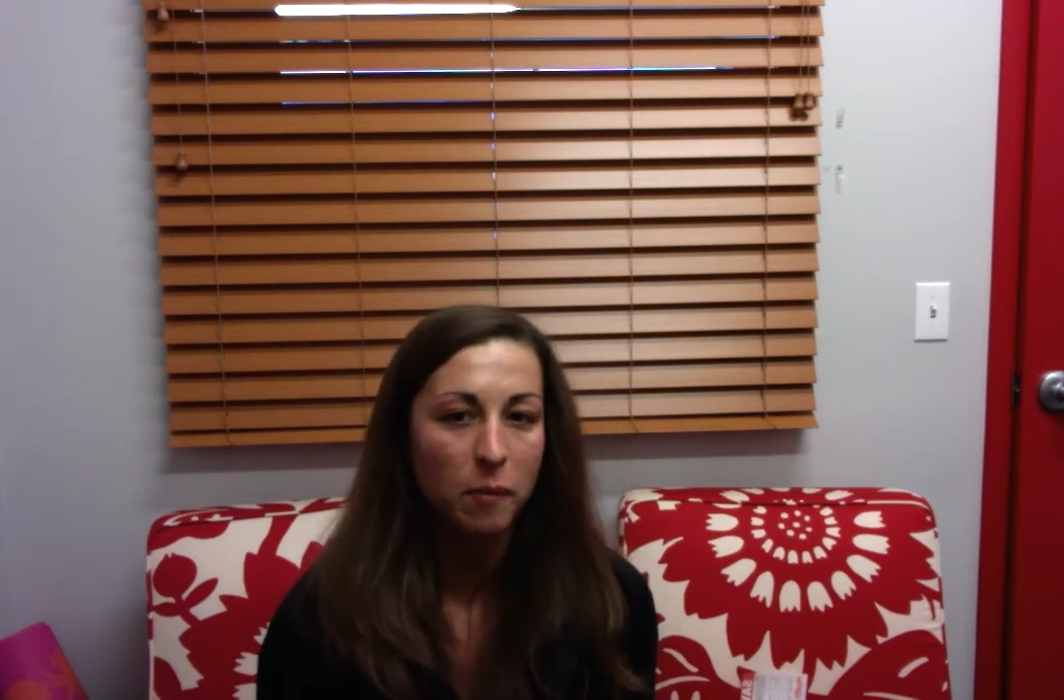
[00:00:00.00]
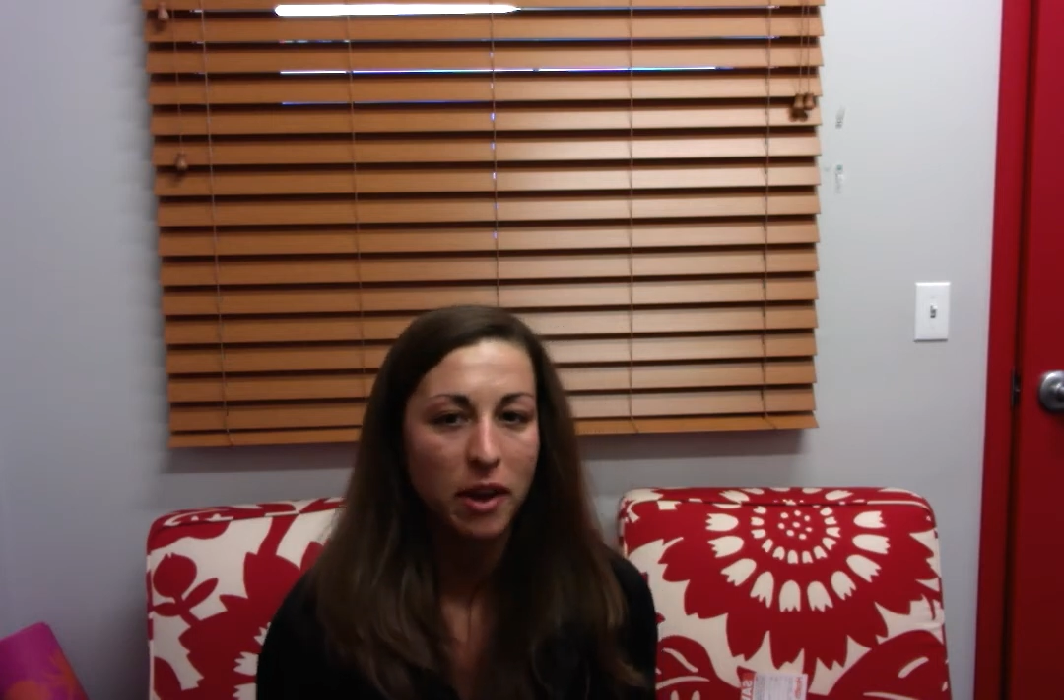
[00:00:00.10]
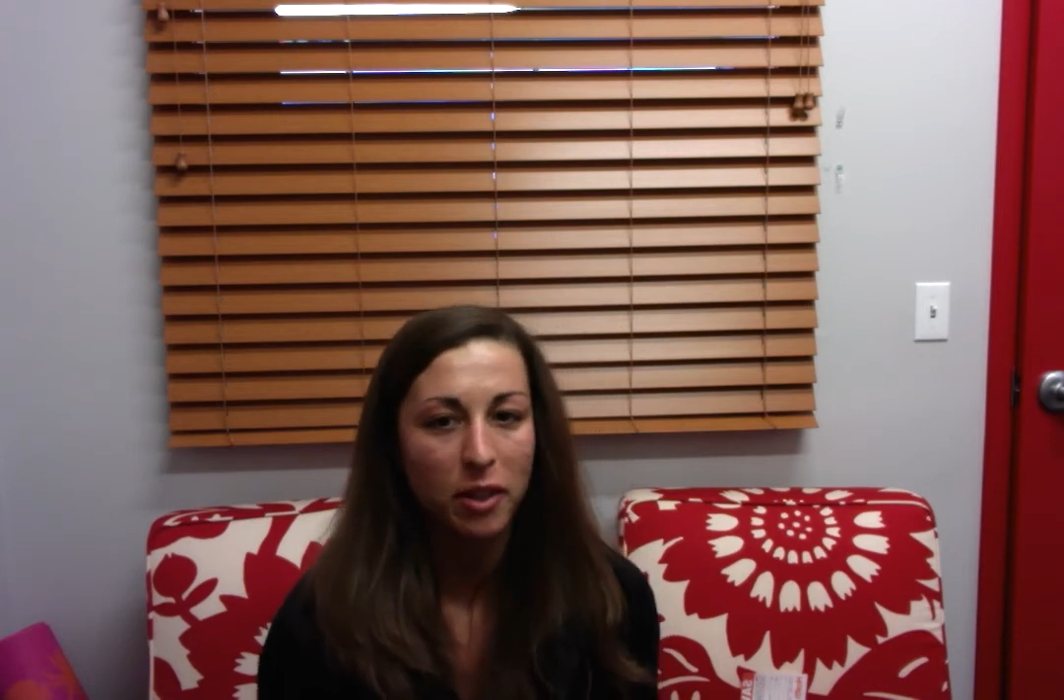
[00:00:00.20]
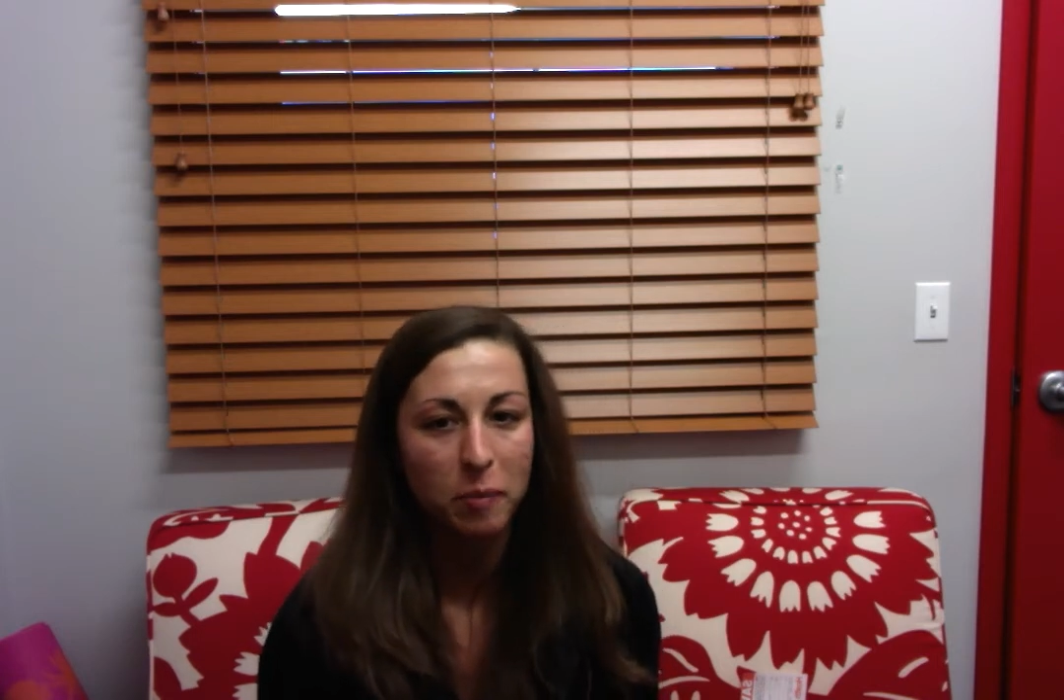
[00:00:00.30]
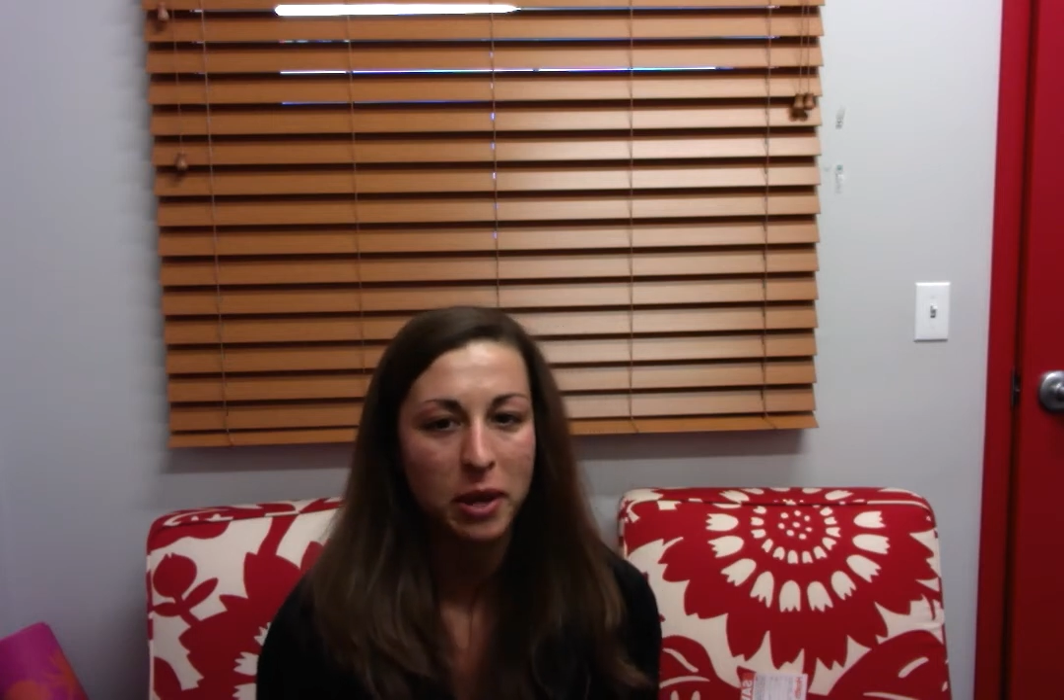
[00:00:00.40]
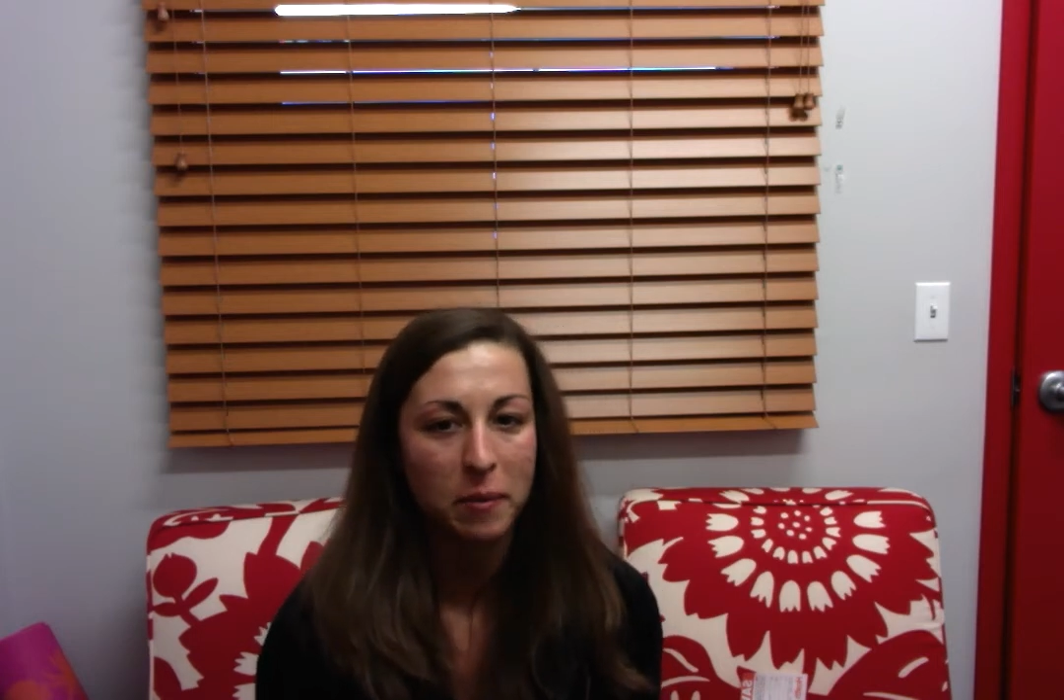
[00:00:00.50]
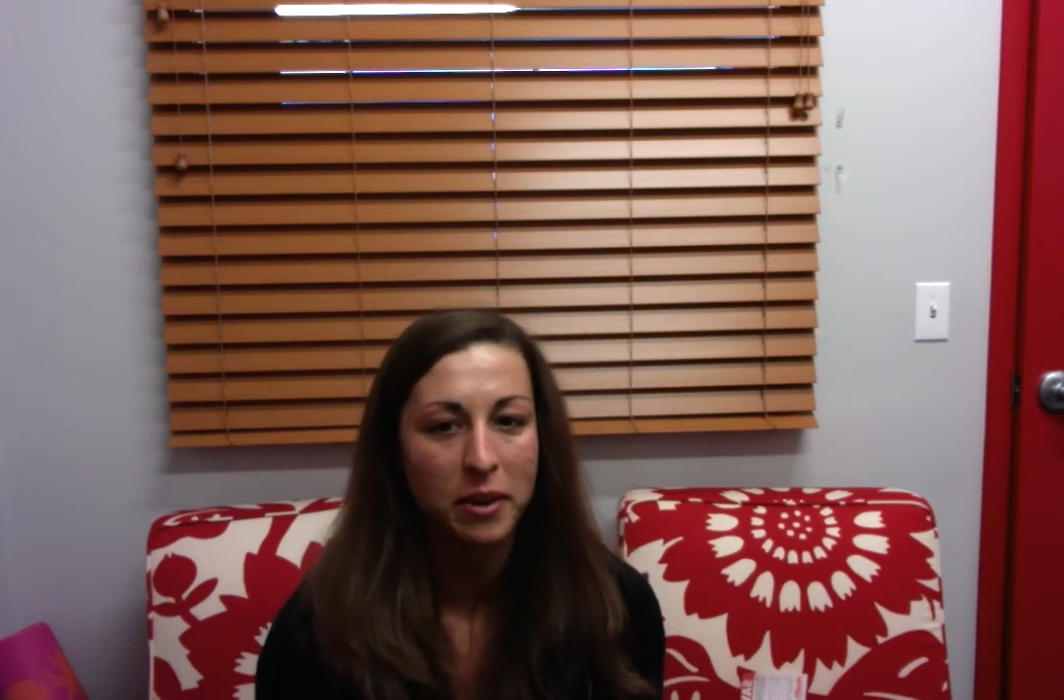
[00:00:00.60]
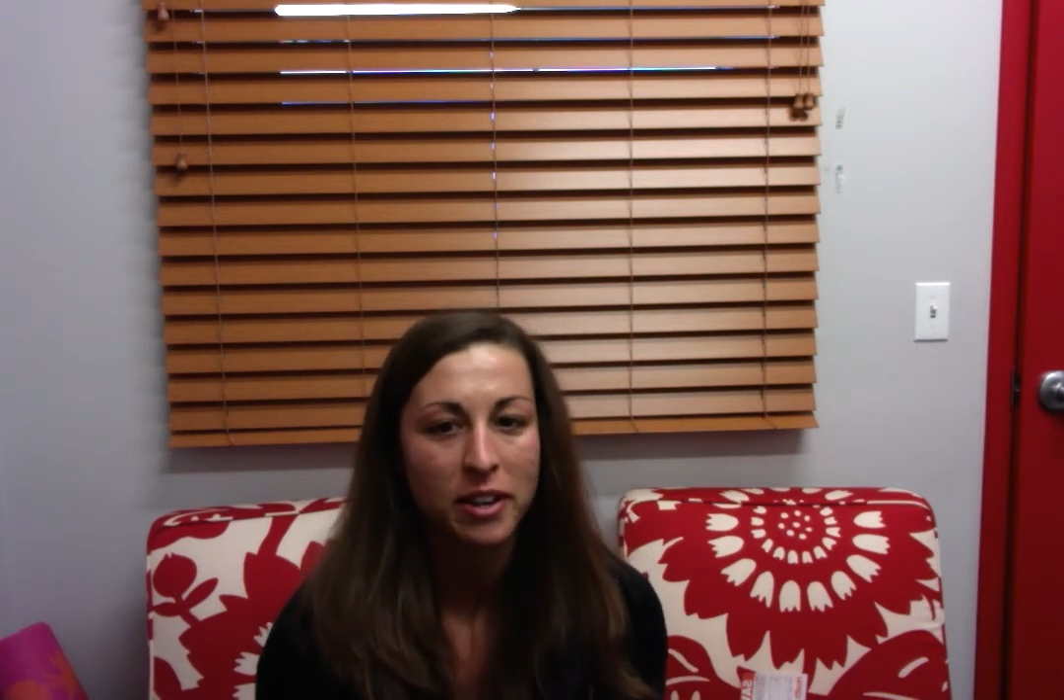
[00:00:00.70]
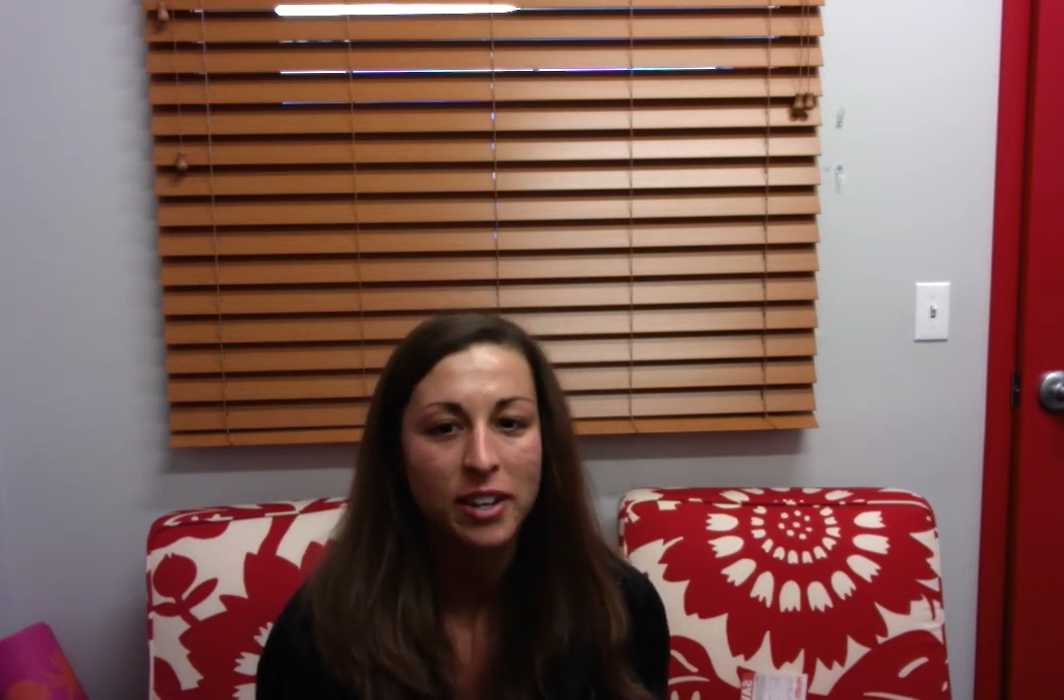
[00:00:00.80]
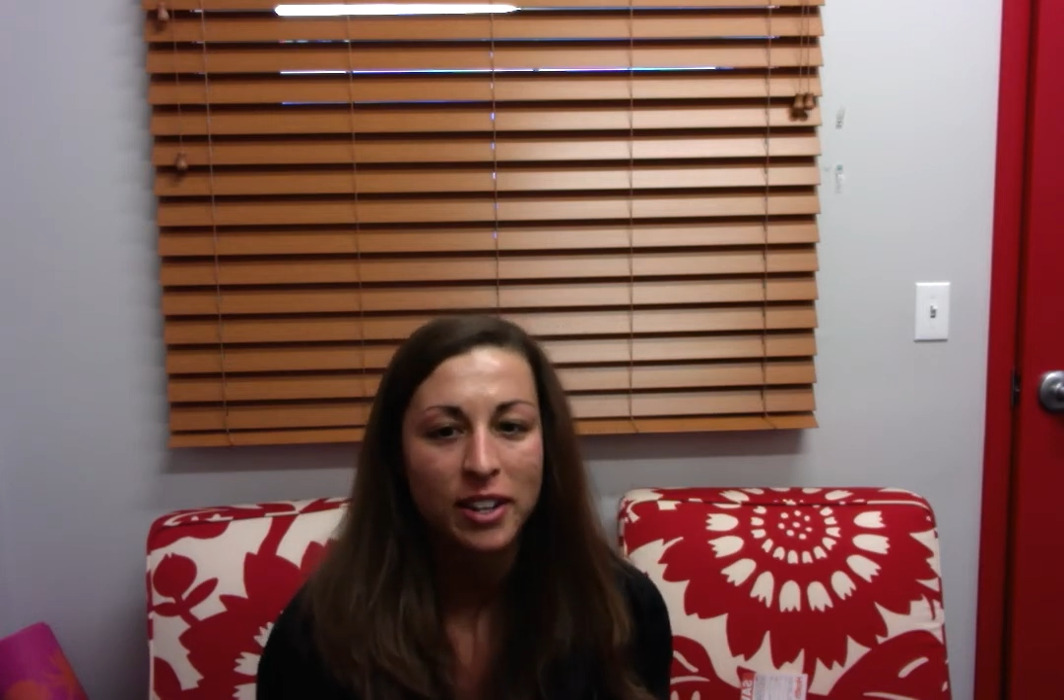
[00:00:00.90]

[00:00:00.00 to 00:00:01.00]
Alabama.